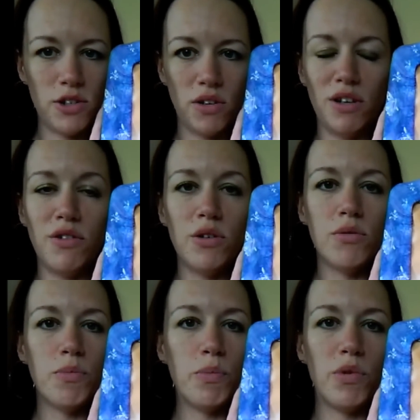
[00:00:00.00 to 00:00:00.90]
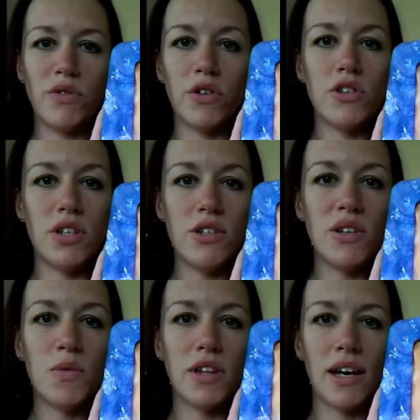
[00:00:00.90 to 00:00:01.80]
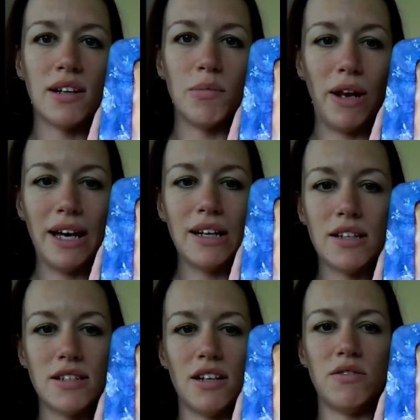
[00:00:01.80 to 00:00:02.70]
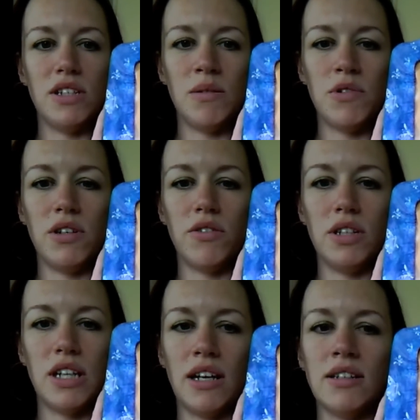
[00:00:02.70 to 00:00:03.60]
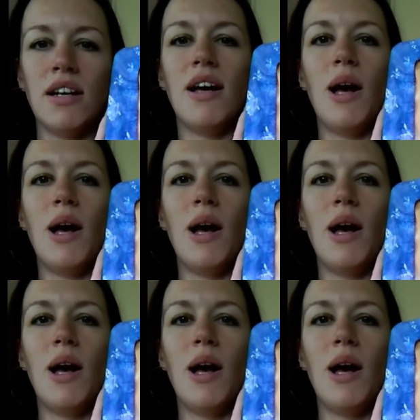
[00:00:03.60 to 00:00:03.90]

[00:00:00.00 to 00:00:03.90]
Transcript: So if you prefer stitching with anchor black instead of DMC 310,